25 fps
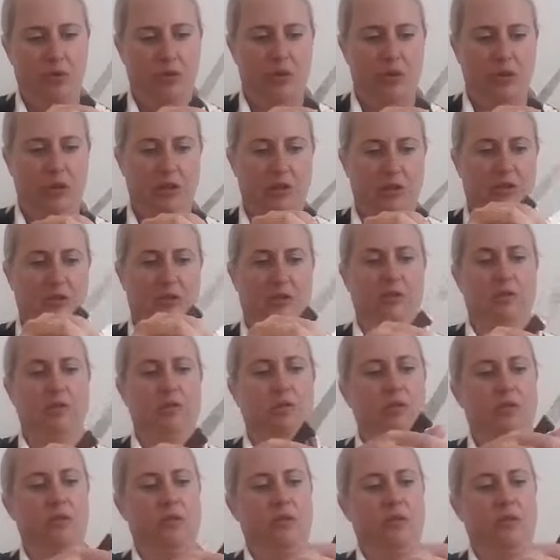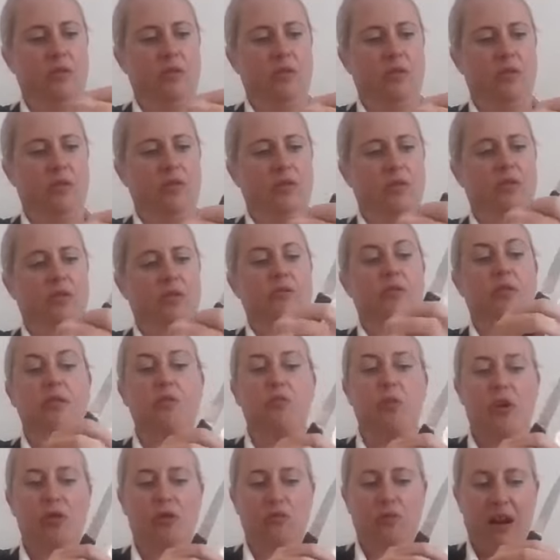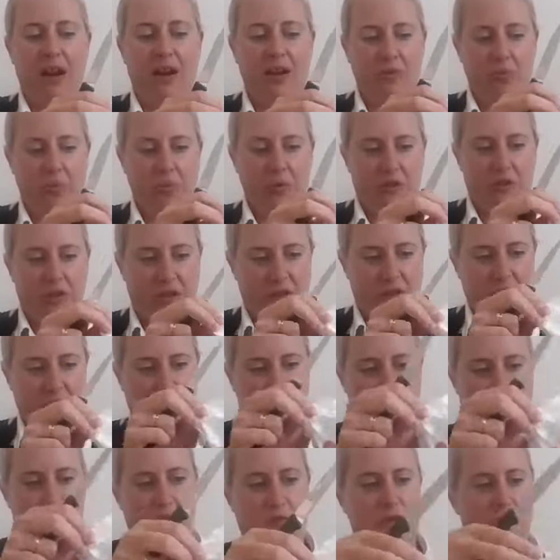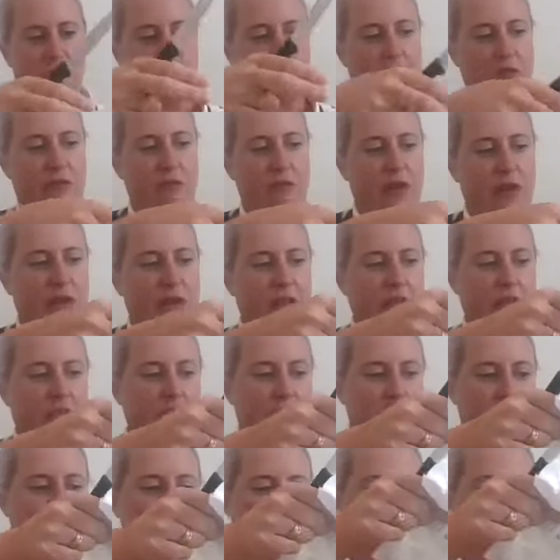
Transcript: They're well wrapped. good for traveling.